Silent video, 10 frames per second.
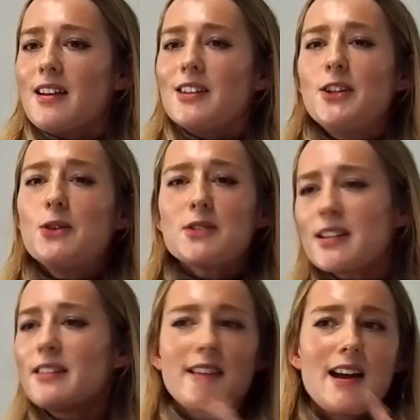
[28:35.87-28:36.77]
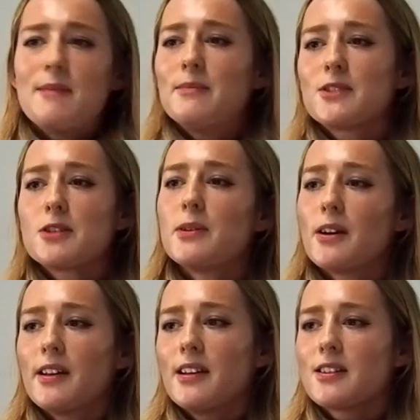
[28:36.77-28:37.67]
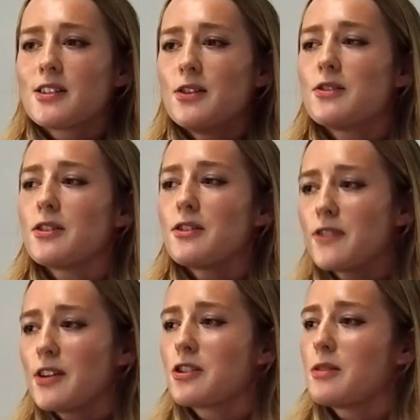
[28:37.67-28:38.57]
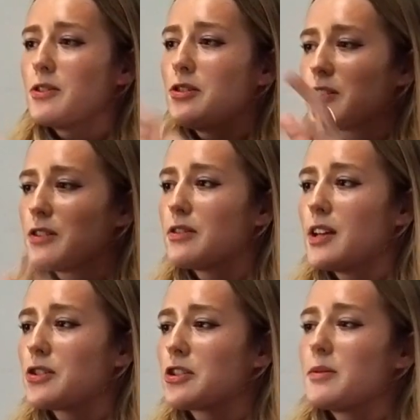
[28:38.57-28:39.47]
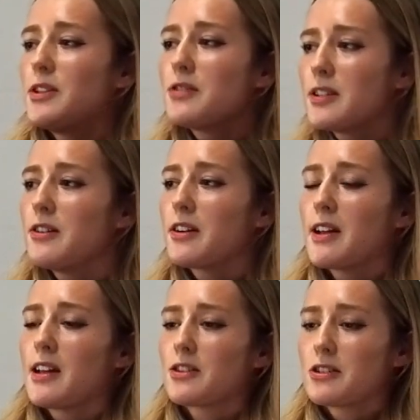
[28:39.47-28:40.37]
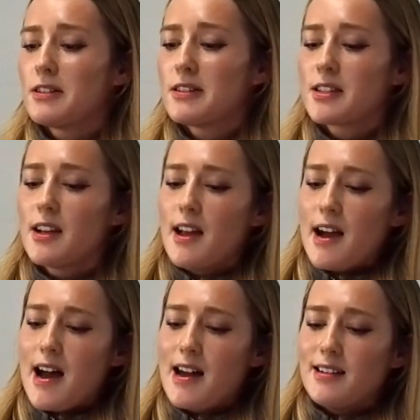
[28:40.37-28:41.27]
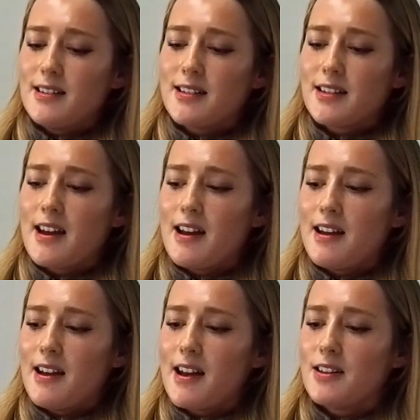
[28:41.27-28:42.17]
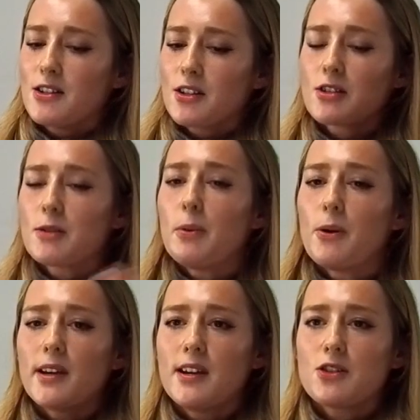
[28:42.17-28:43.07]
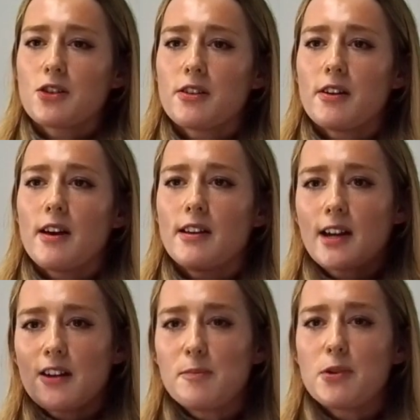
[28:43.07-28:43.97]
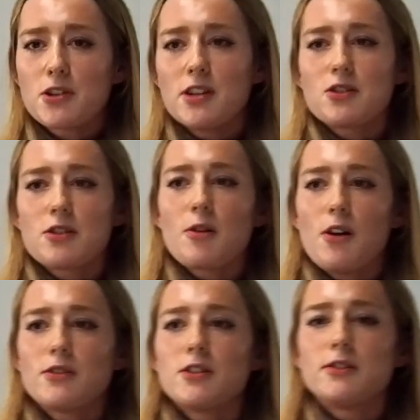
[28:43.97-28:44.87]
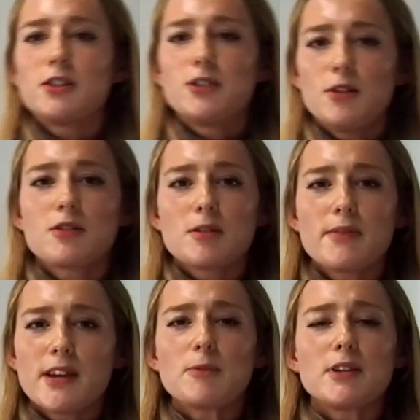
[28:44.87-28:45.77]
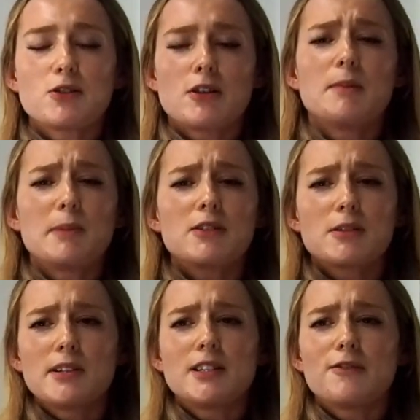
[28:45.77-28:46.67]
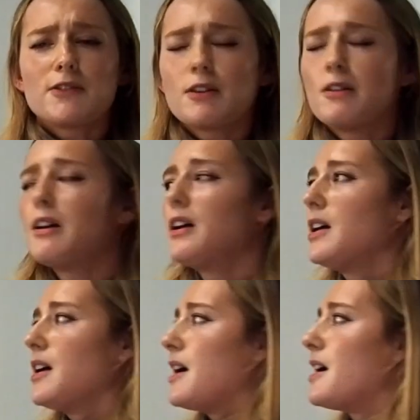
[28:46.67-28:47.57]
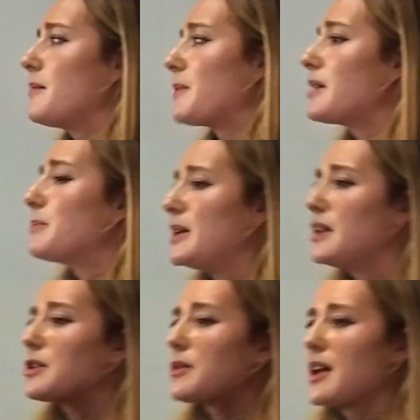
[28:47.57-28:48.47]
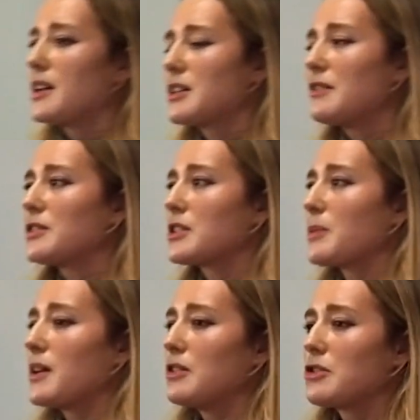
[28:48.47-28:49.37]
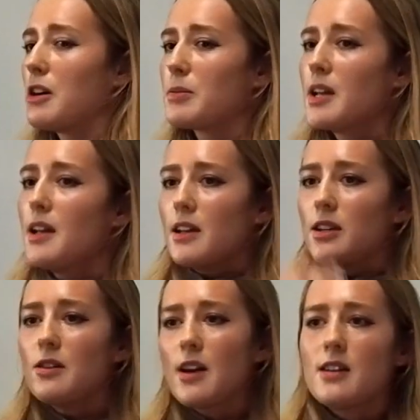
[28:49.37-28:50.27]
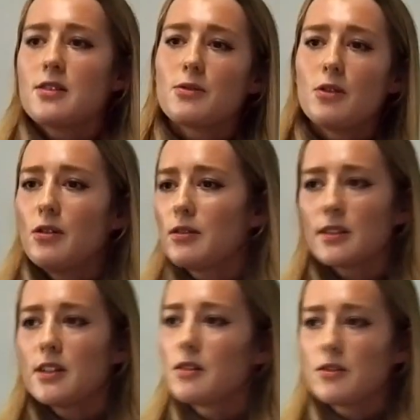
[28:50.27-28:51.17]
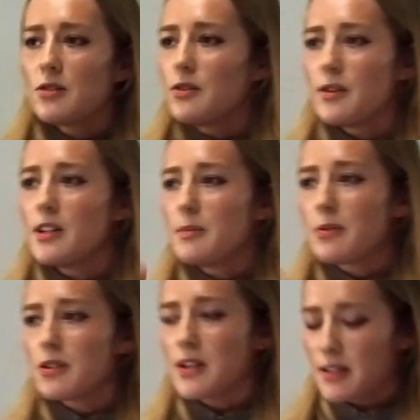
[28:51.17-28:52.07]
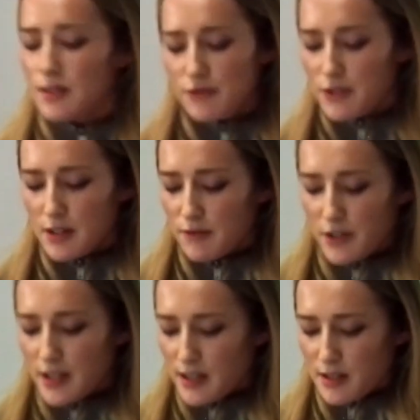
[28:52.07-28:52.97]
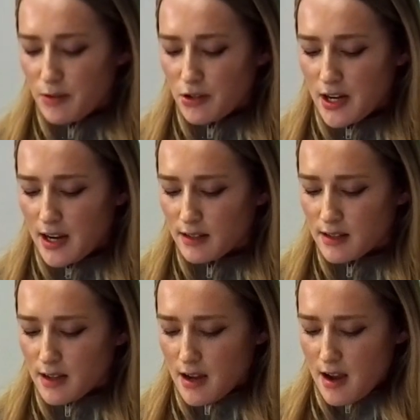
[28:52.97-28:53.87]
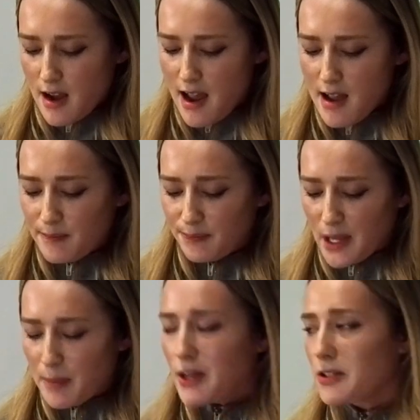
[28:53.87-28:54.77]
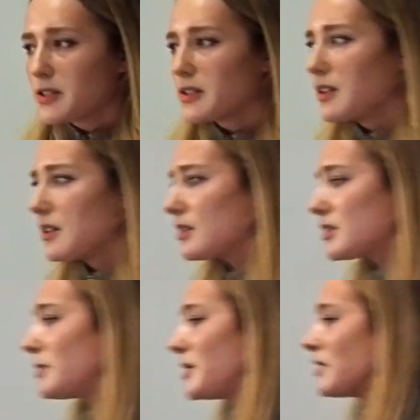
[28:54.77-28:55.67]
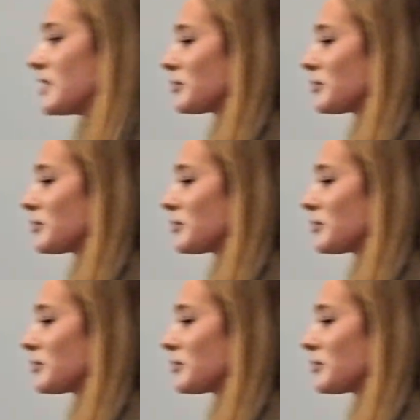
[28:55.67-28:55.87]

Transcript: using them, to be honest, using your friendships, using your relationship, using your connections, and supporting each other and kind of pushing each other on to do something when you're trying to build something difficult, and be creative despite your jobs. You guys are all, doing your indie projects, your freelance projects, because to be honest,